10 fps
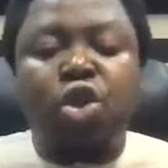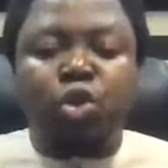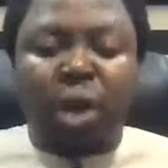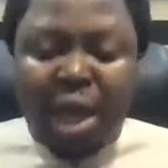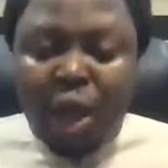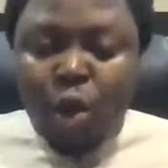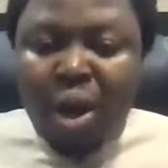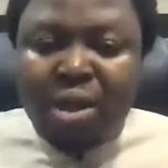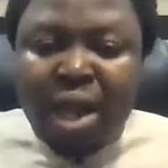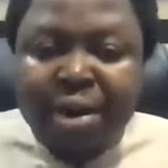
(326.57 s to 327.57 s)
so that I can go
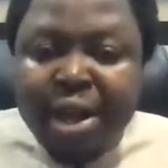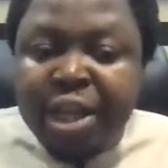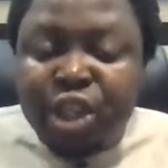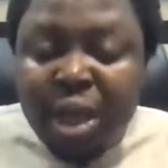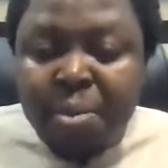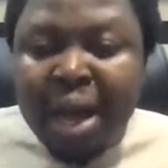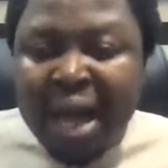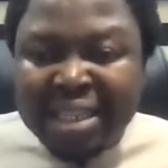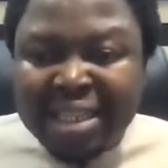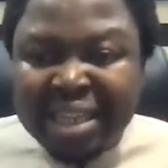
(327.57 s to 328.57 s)
and arrange them
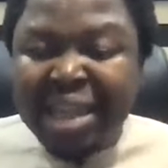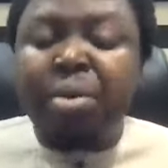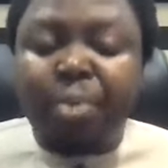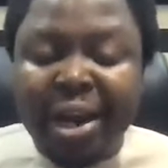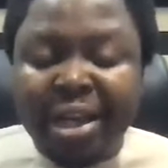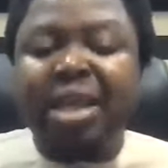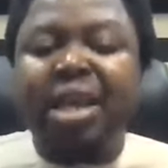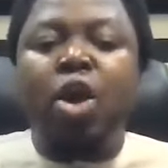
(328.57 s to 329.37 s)
and set them in place.